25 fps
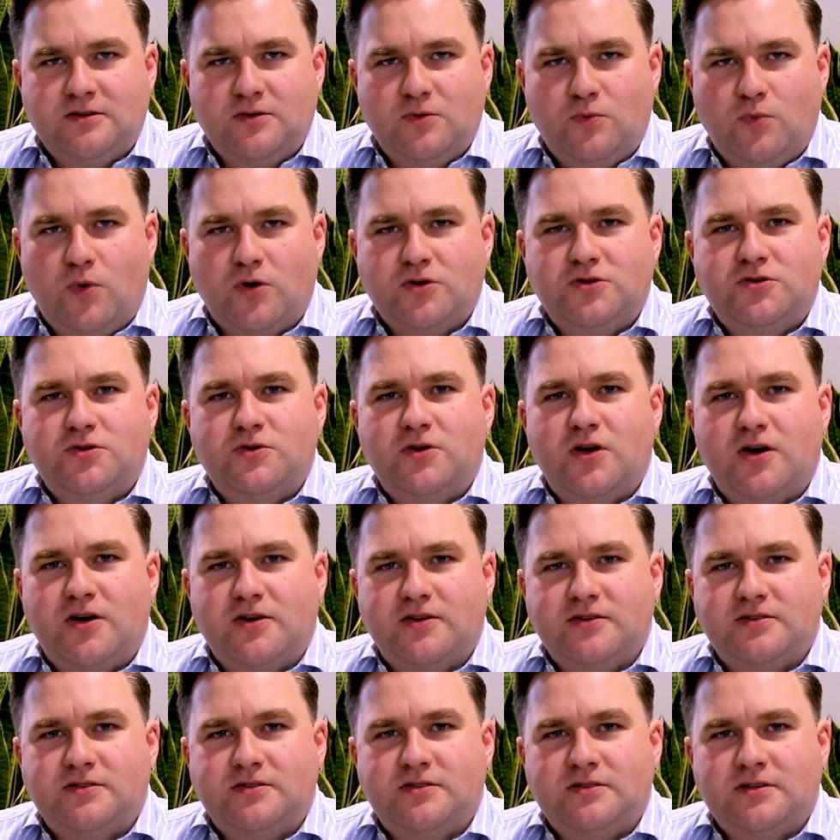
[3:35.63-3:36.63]
what you'll
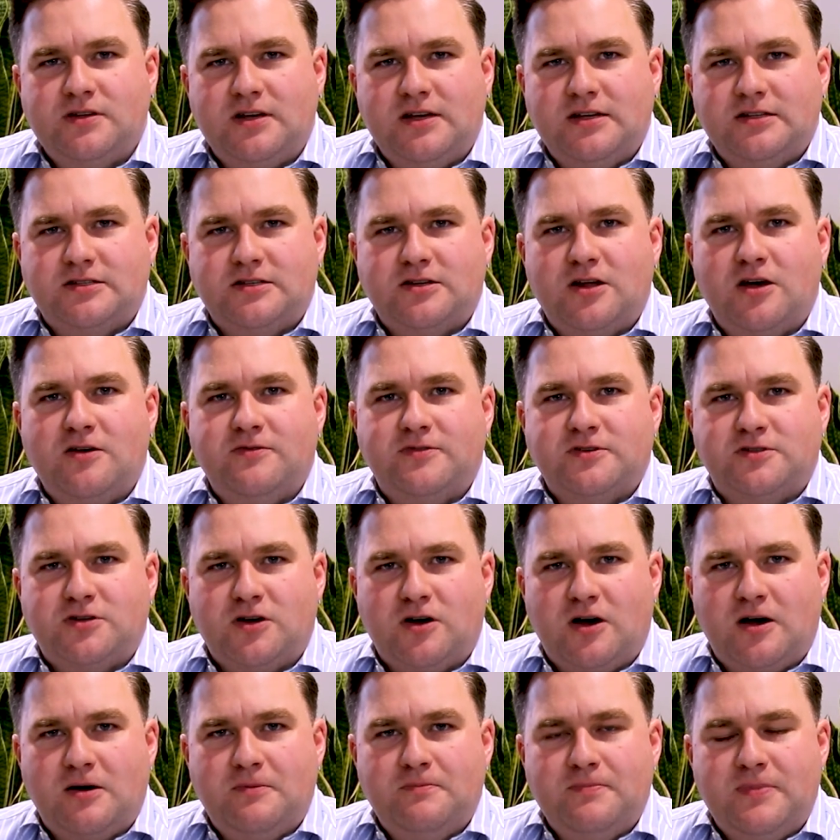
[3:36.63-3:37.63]
notice is that over
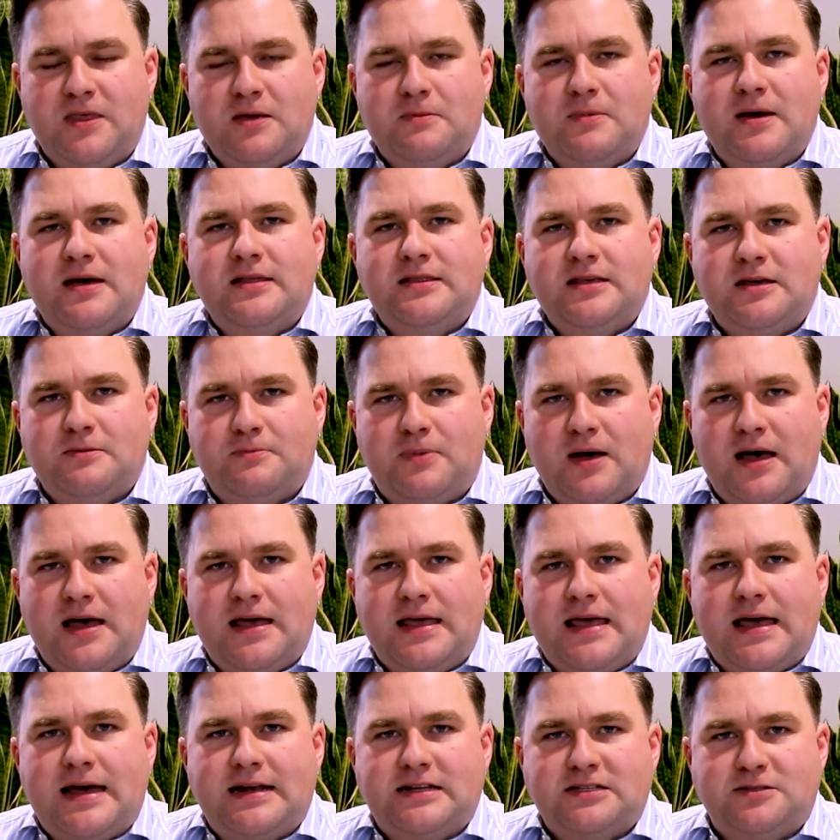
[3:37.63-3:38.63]
time, the amount that you're
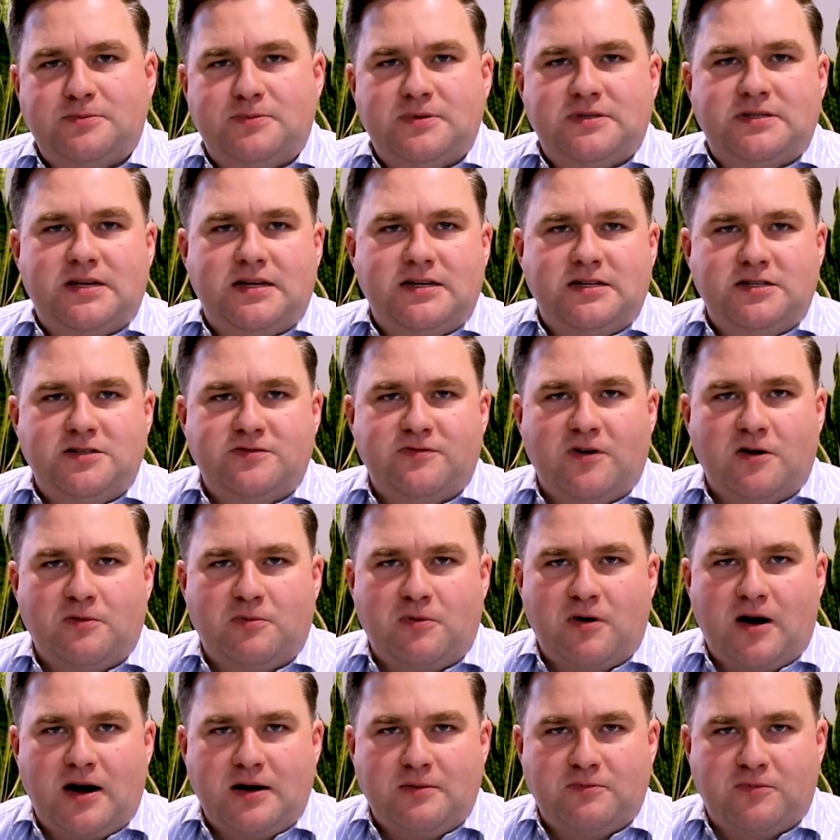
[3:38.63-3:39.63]
paying out as a percentage of
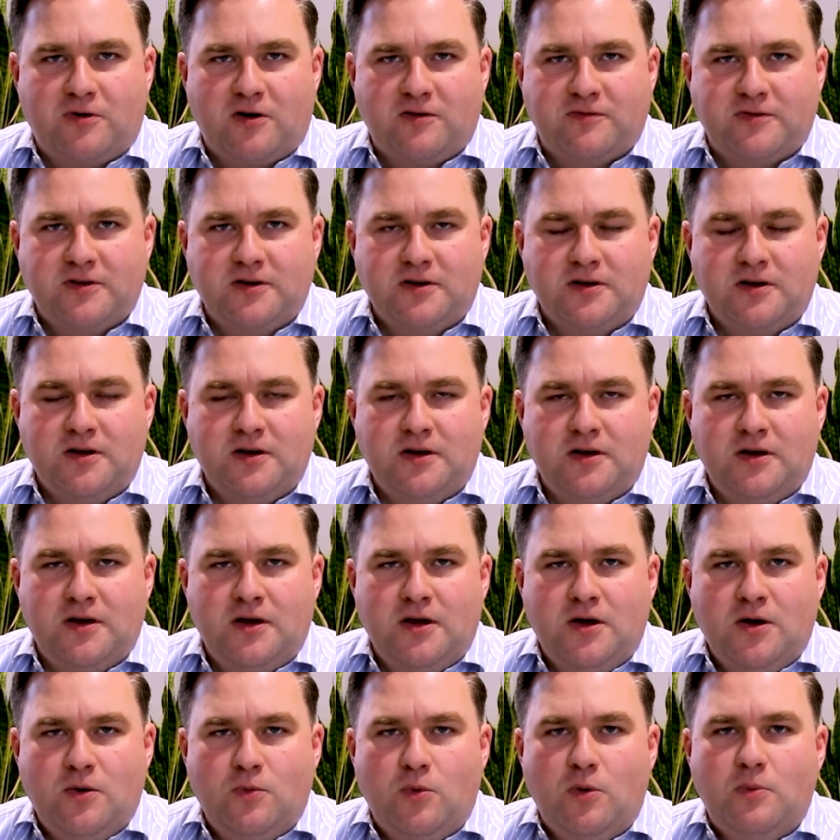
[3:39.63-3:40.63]
operating profit
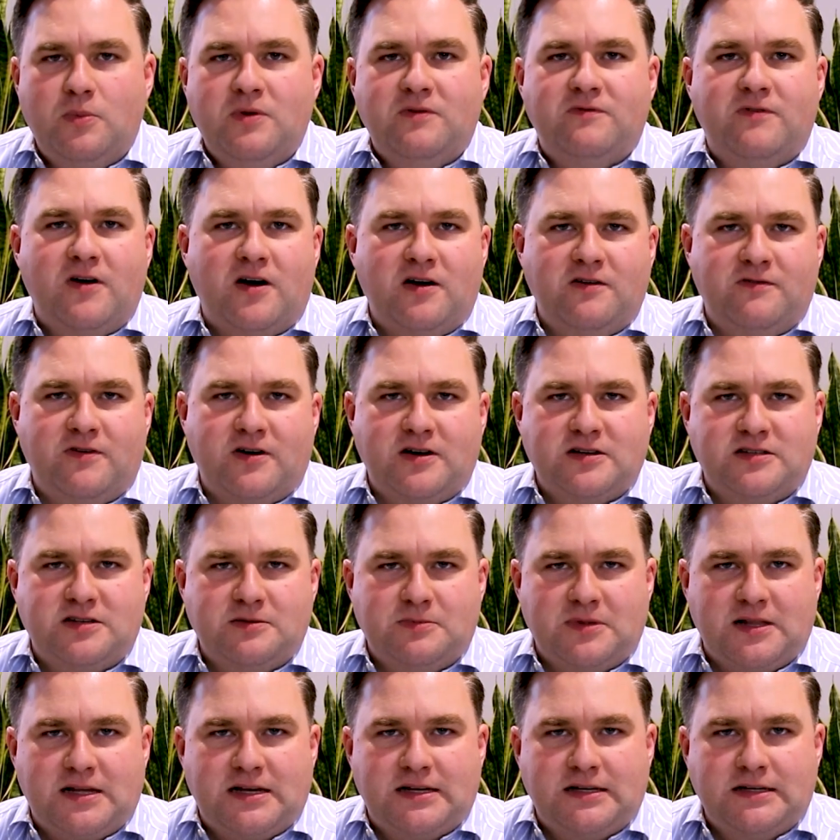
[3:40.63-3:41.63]
will be very, very
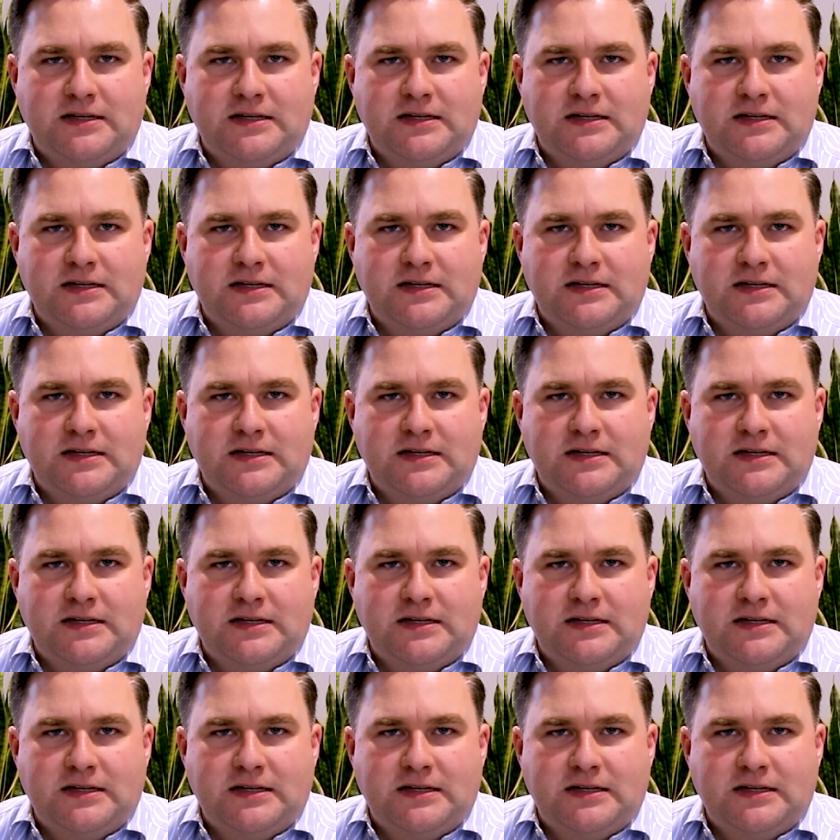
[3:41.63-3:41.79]
similar.